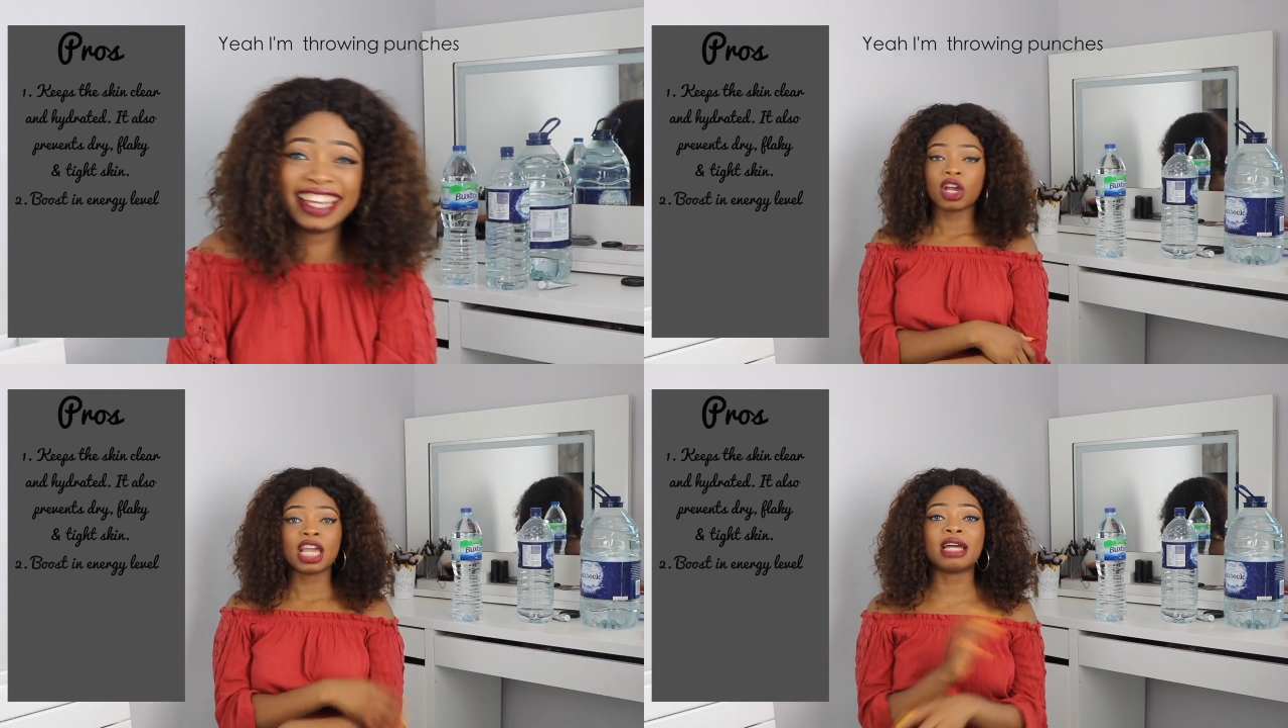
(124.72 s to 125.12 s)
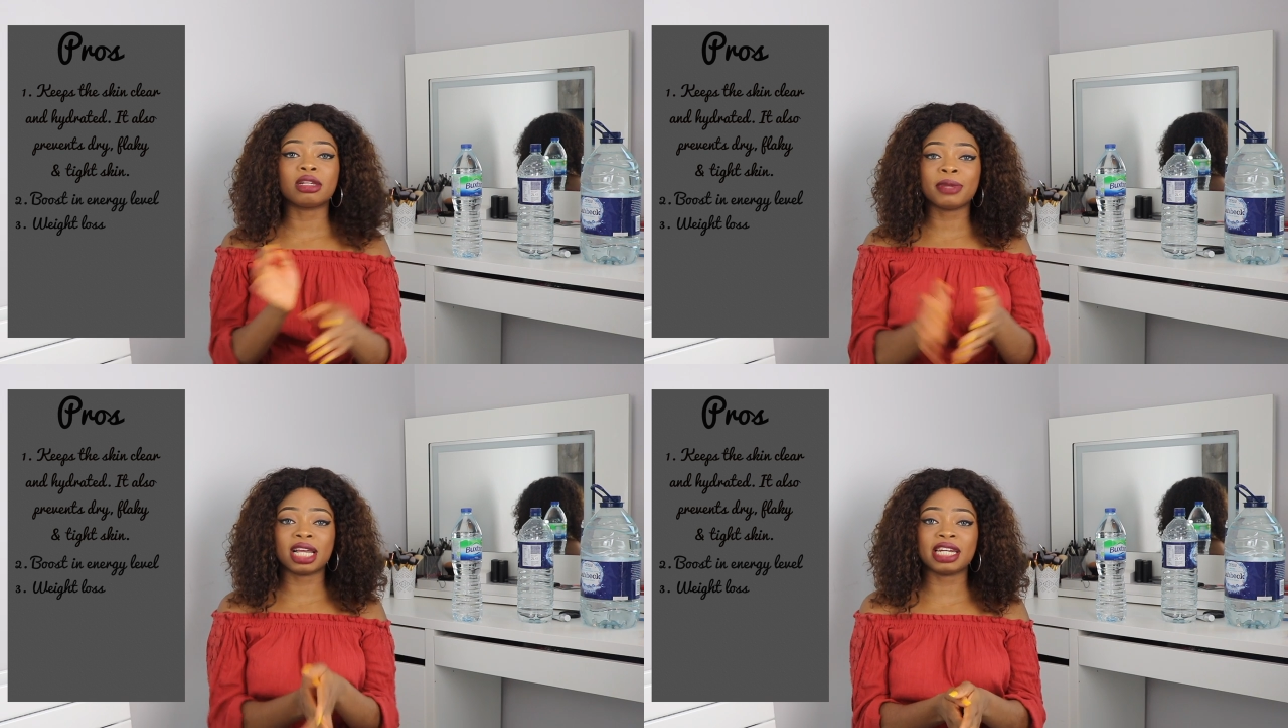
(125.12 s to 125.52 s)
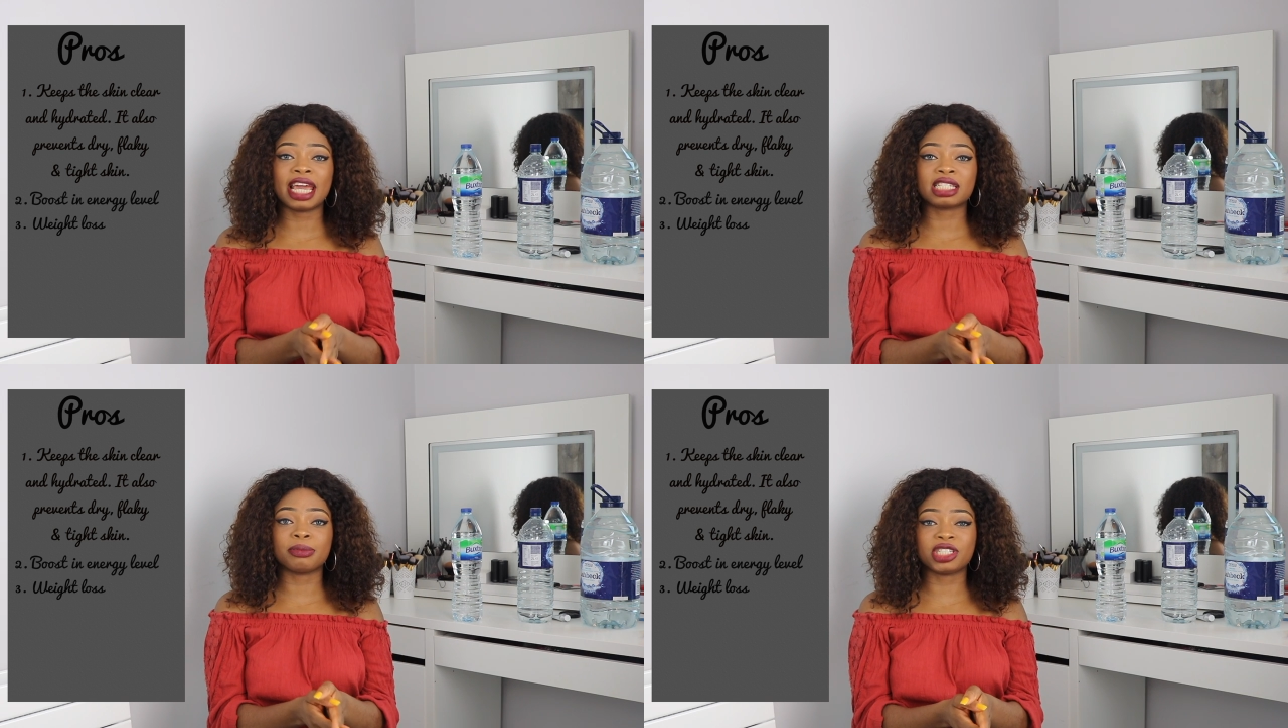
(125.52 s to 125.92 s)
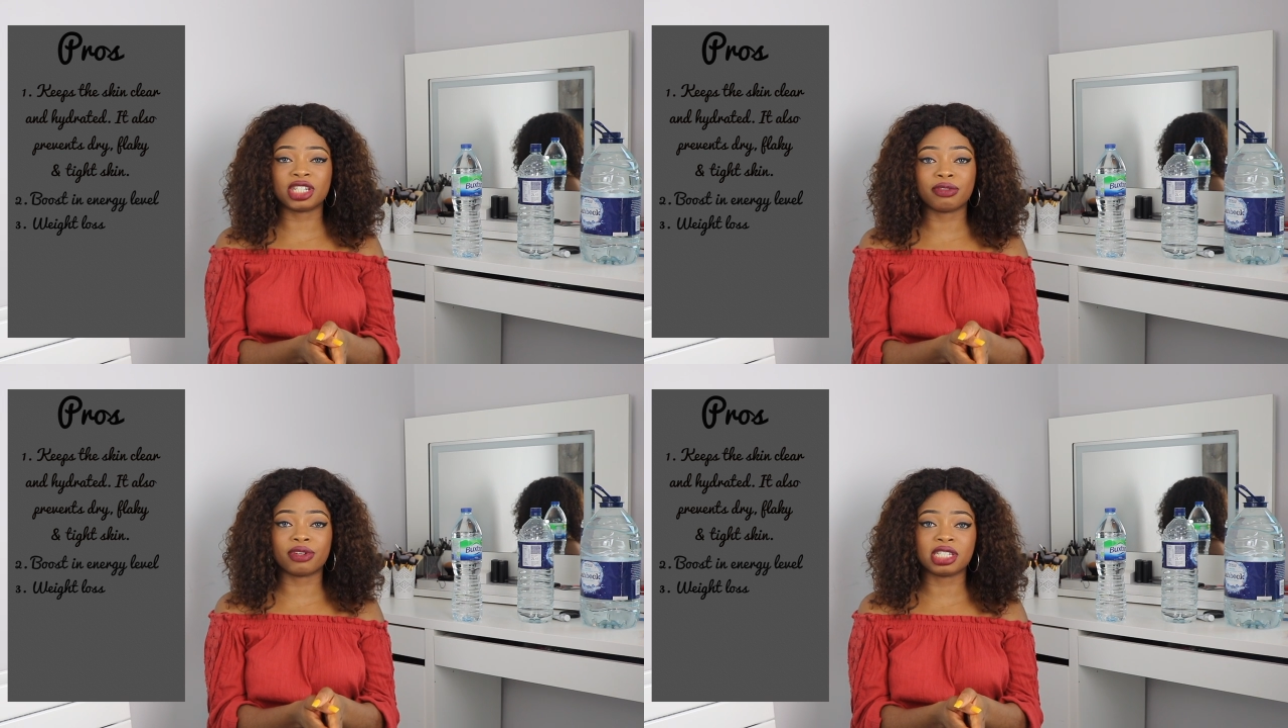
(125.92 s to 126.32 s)
yeah, the next major
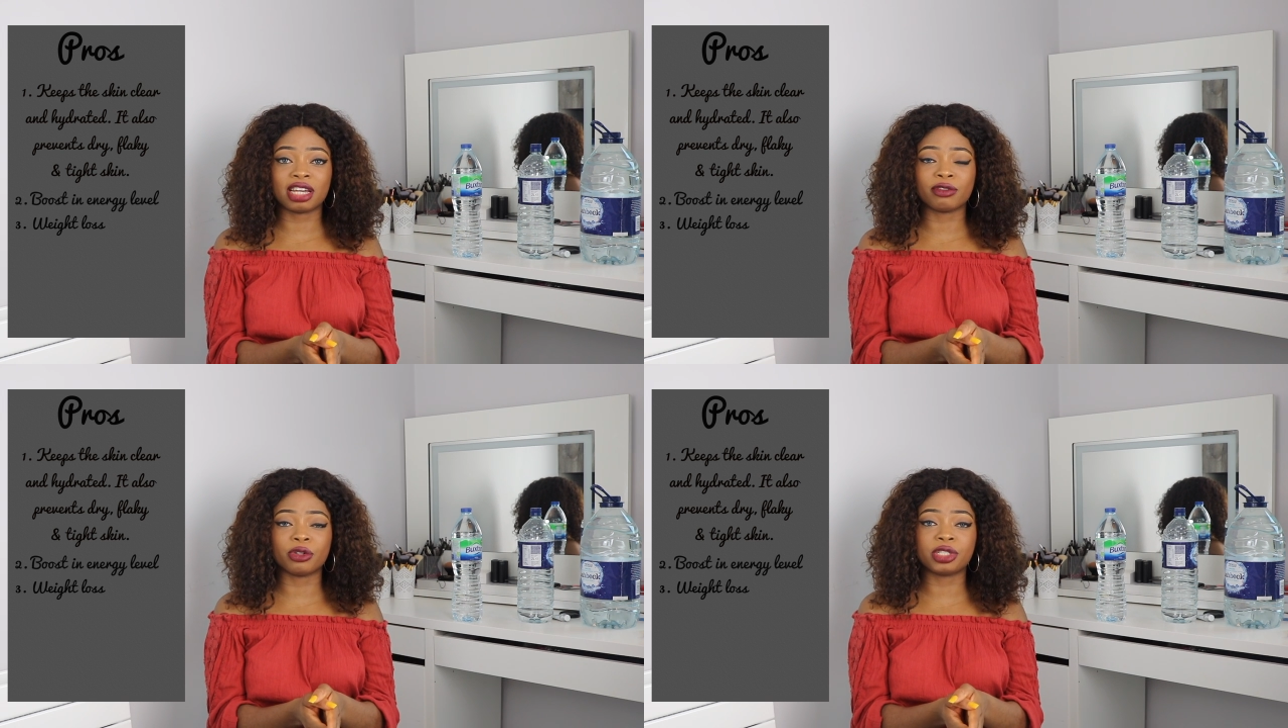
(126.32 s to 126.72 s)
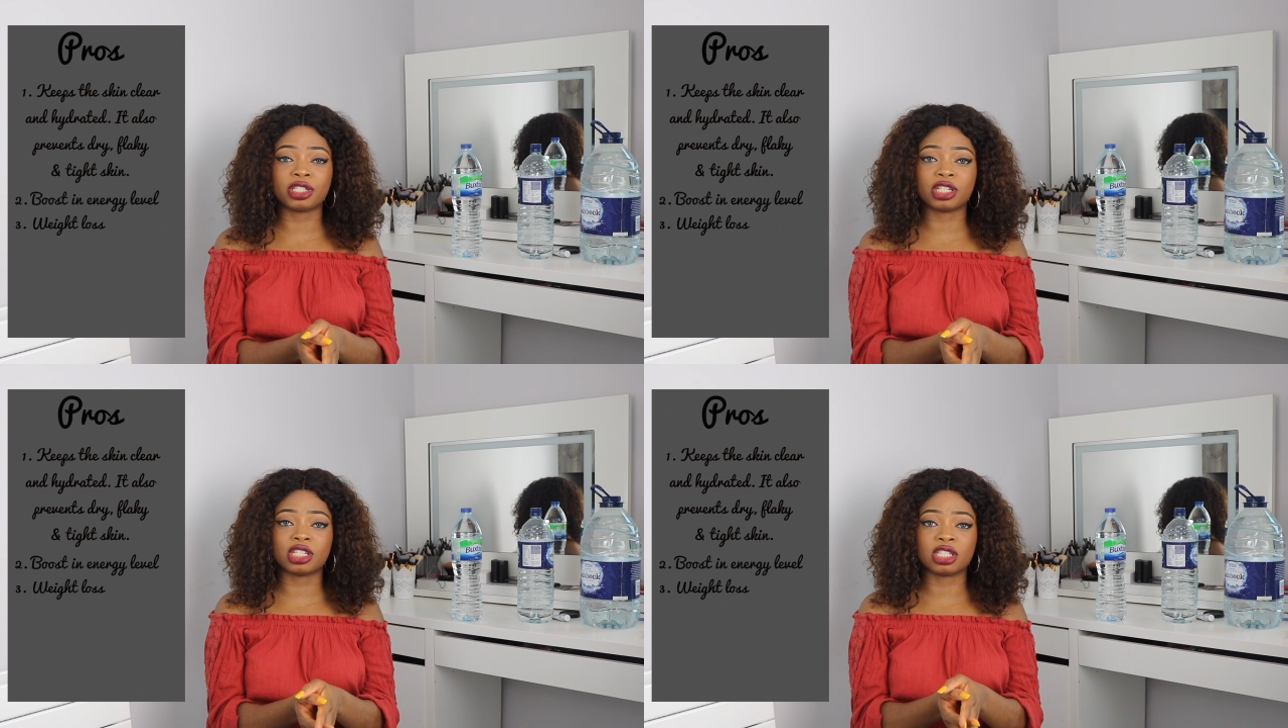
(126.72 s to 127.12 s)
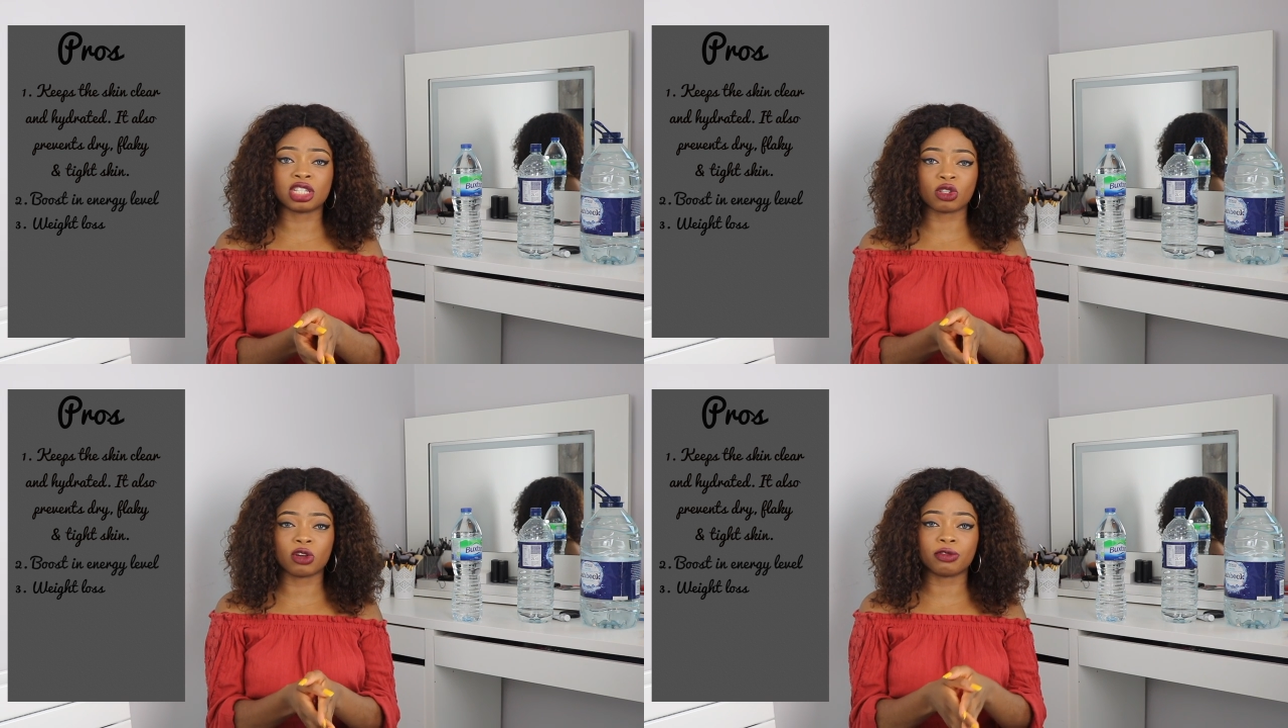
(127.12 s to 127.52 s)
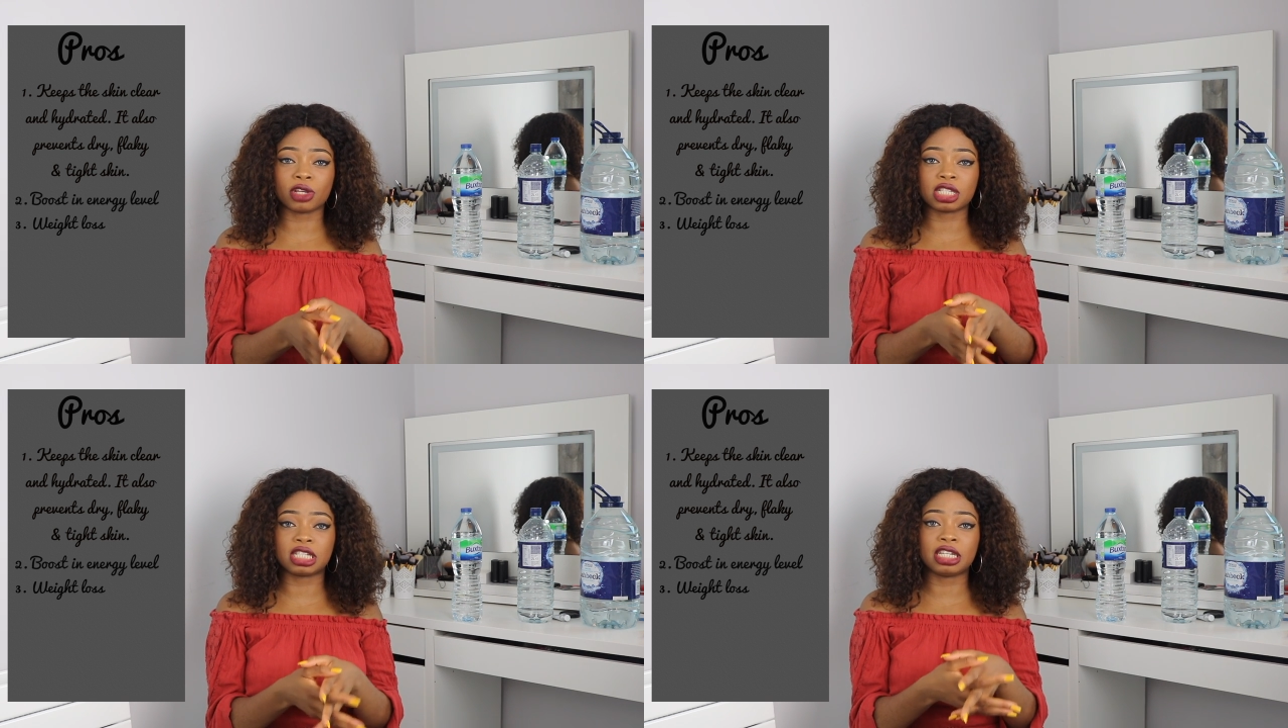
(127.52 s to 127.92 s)
difference I've noticed is
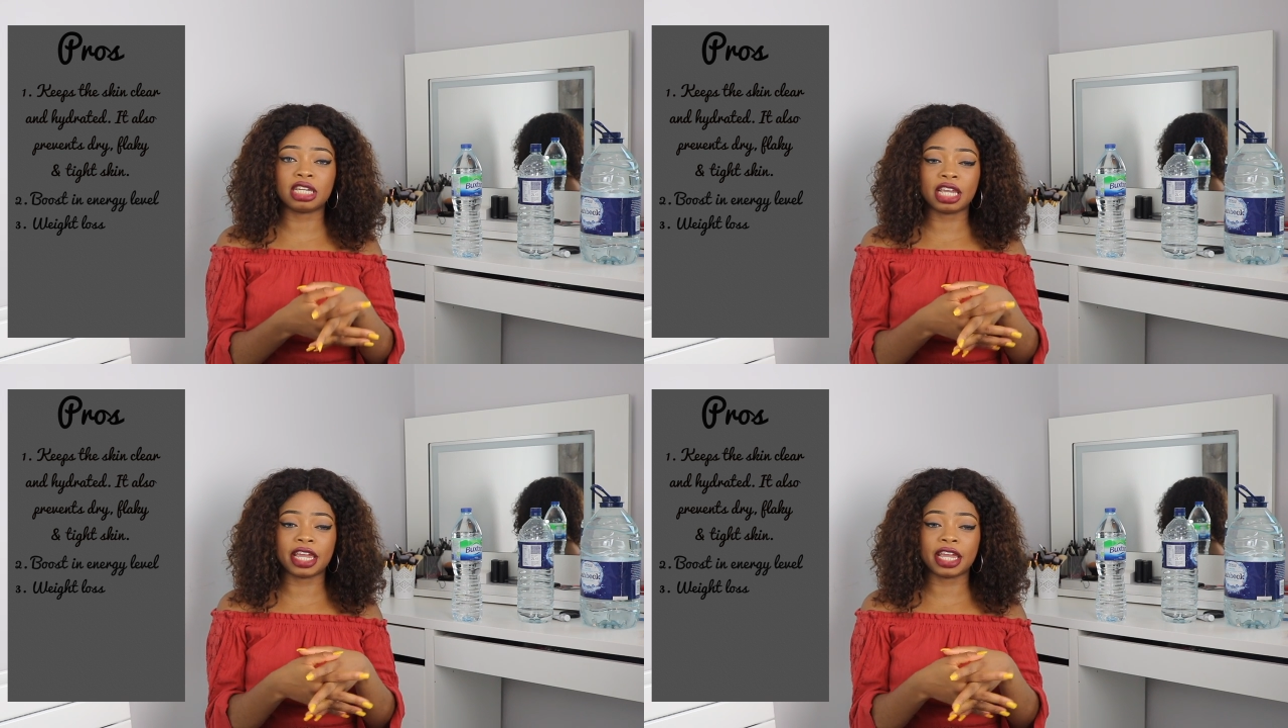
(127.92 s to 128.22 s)
obviously